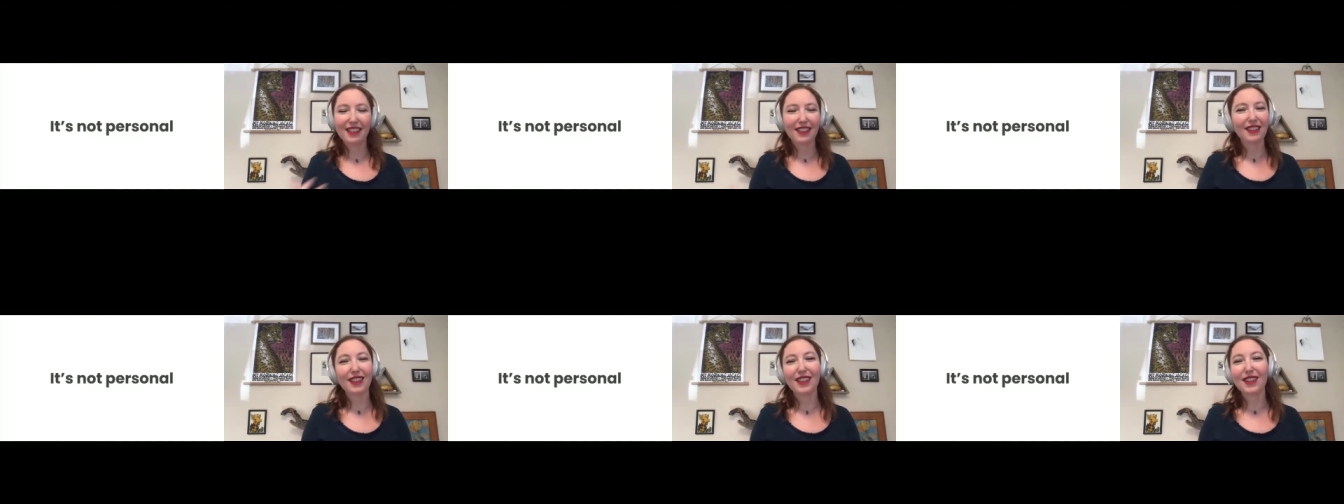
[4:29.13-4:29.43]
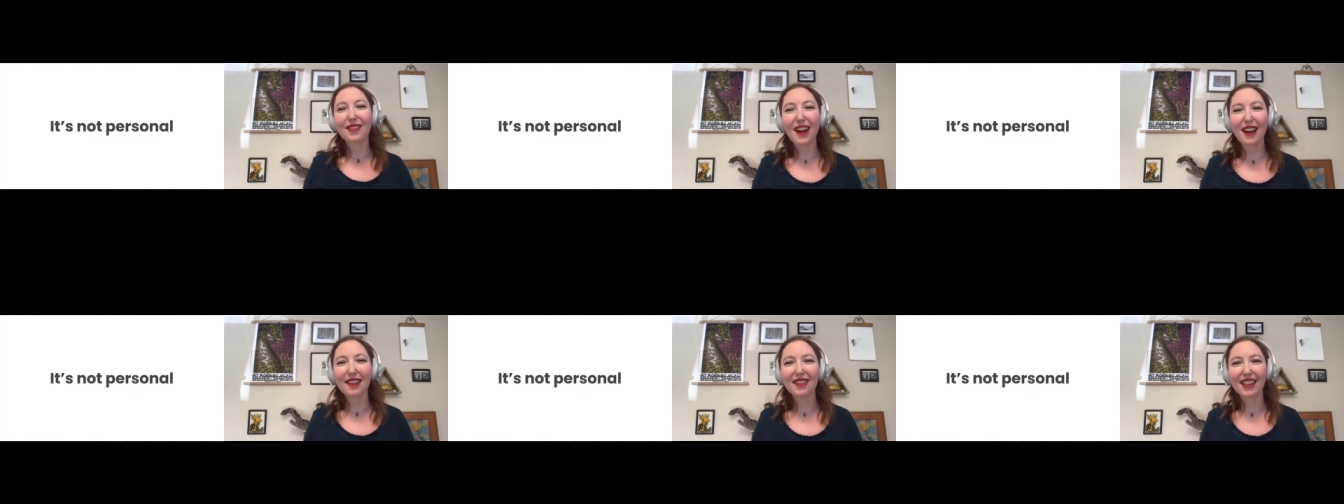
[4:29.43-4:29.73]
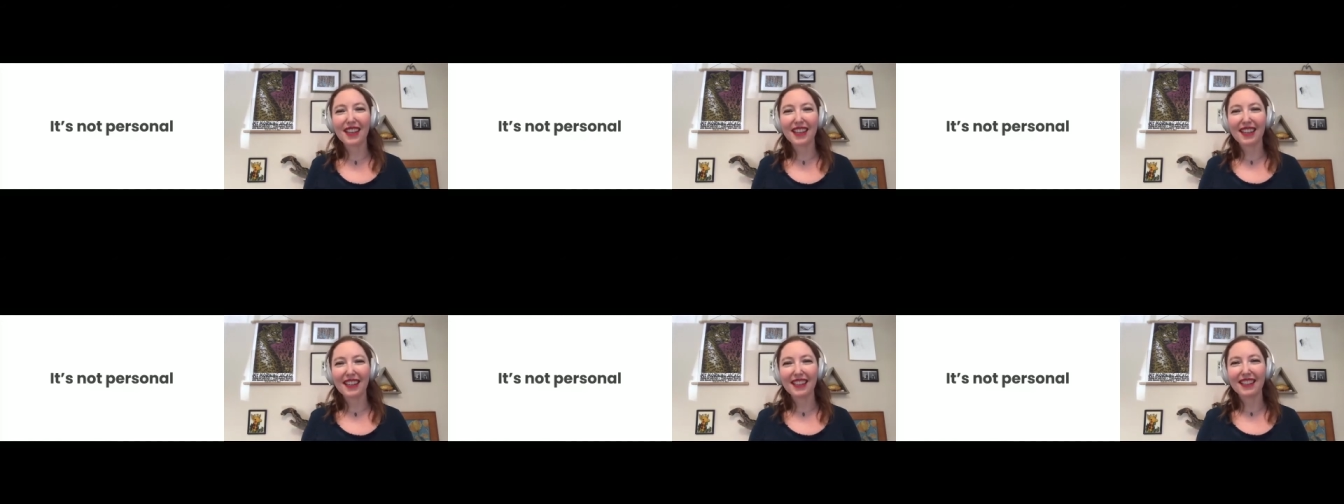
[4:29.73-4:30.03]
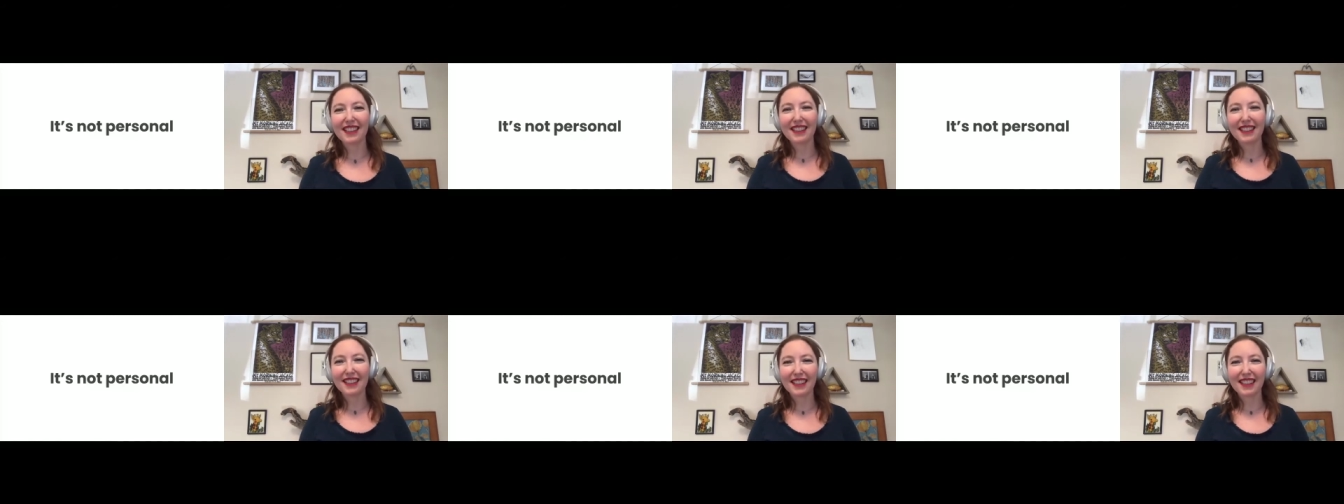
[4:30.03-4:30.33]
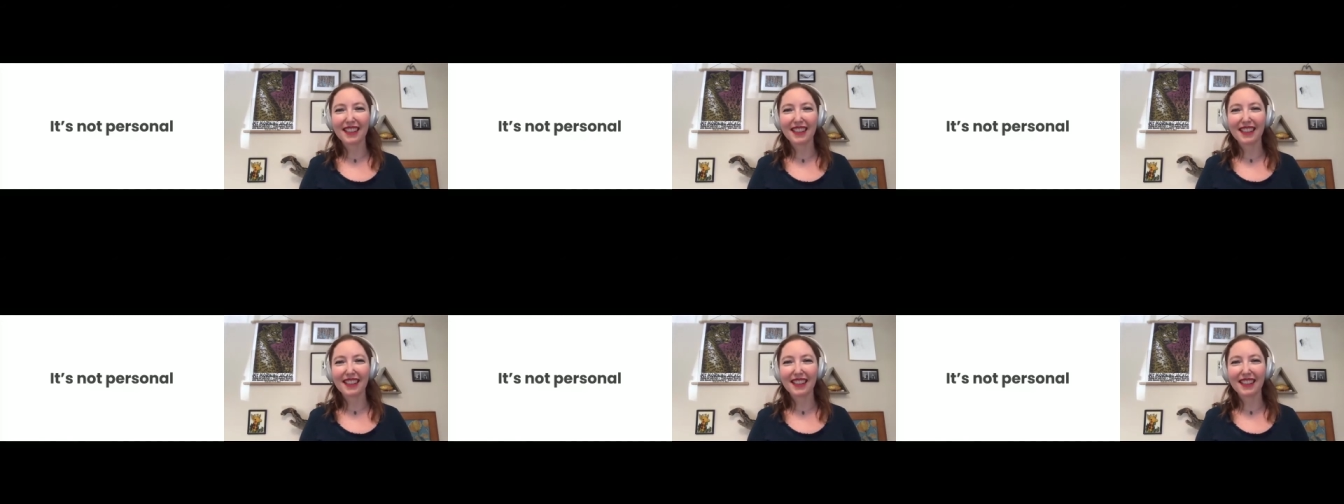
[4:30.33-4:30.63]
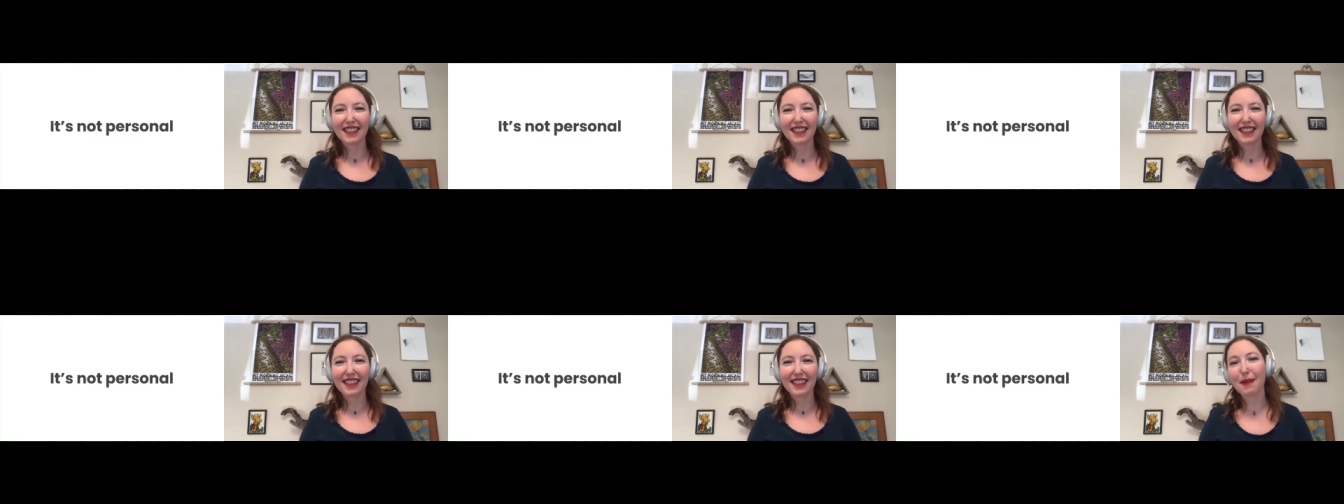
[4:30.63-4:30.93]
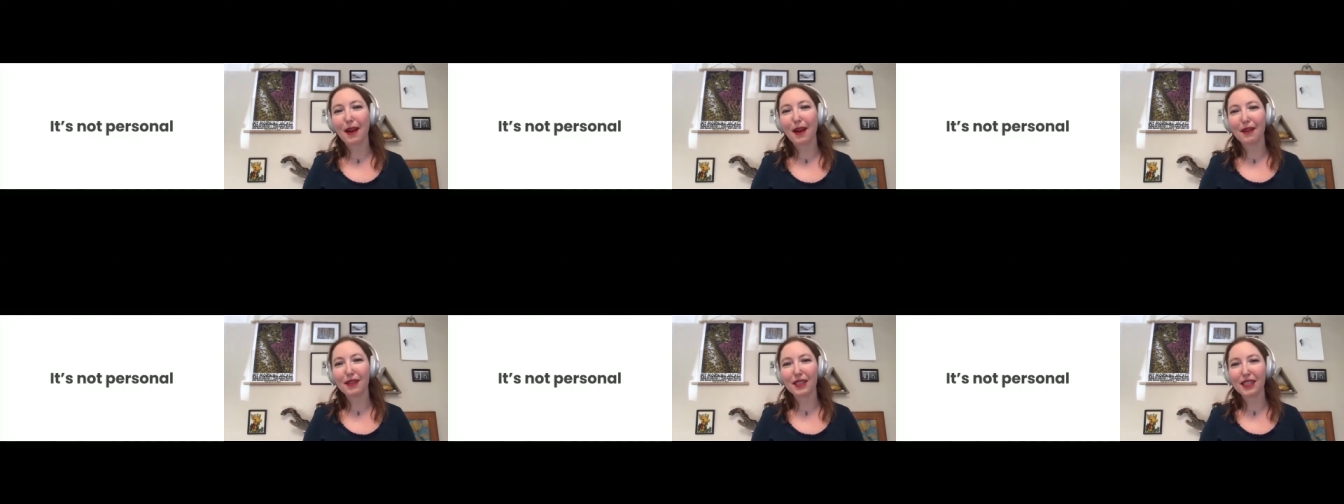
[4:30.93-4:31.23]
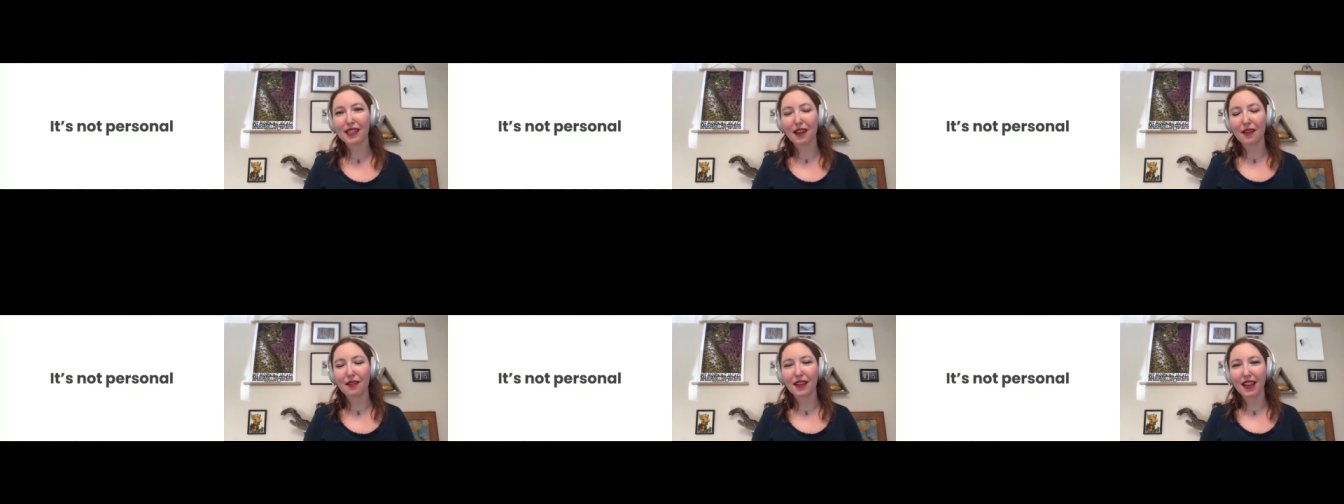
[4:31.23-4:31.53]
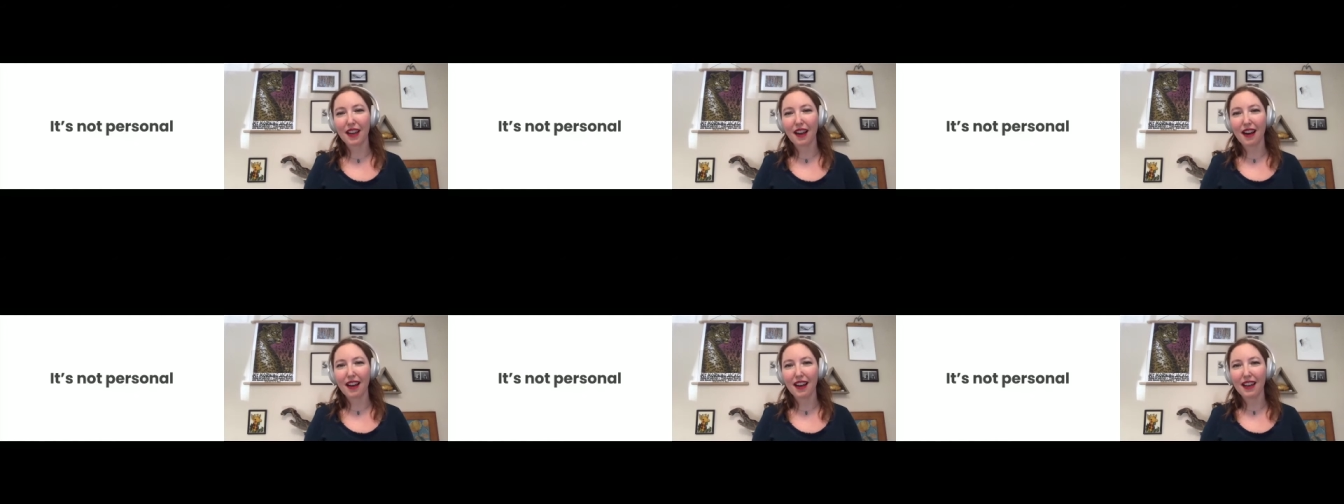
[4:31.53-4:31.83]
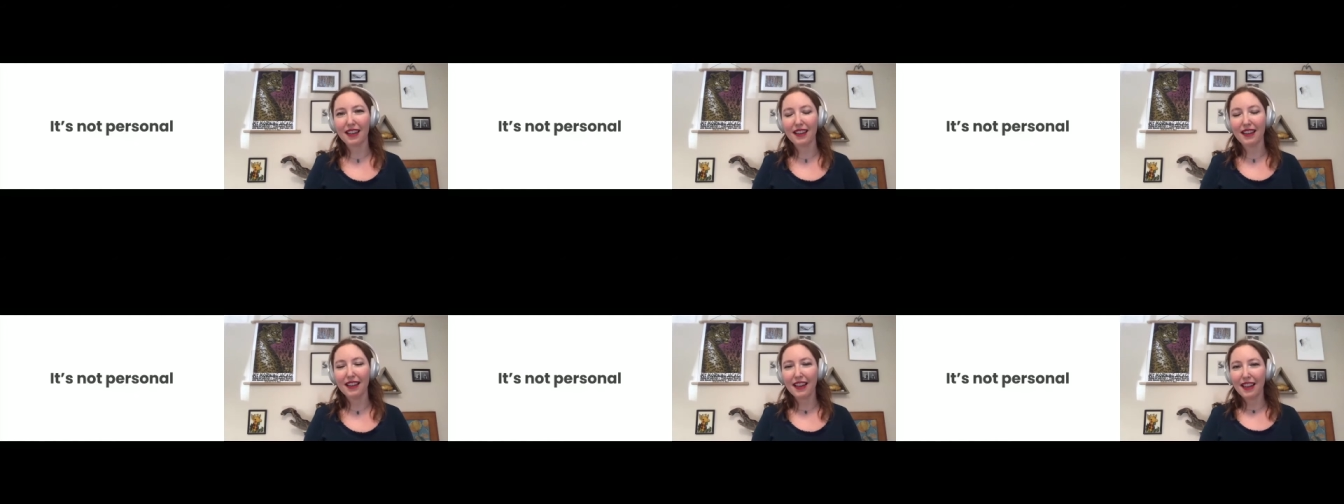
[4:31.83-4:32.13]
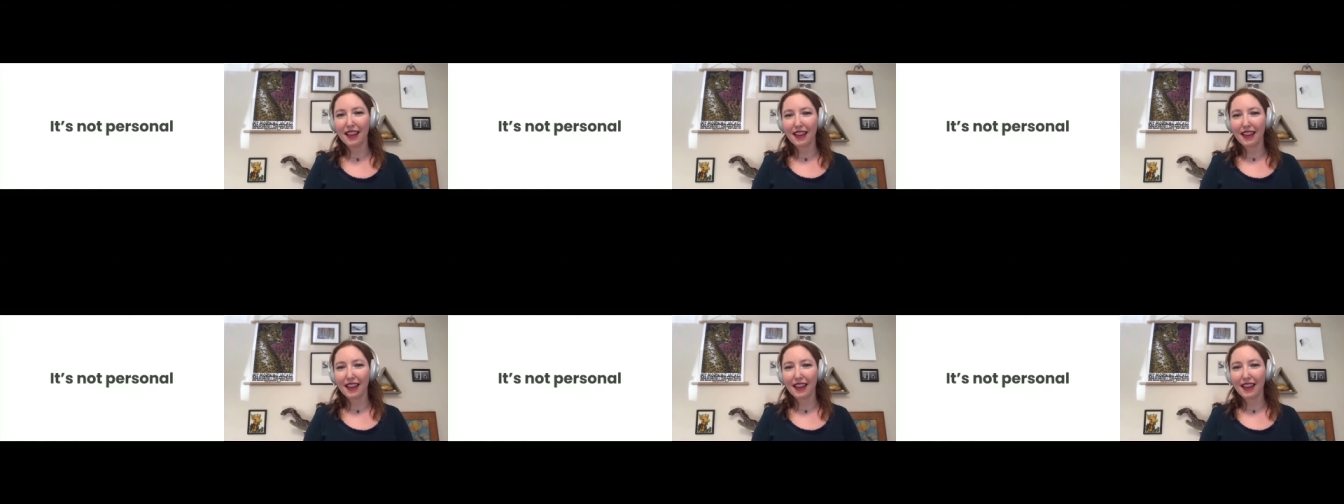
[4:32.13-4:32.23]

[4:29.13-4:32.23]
or whoever isn't happy about what's going on,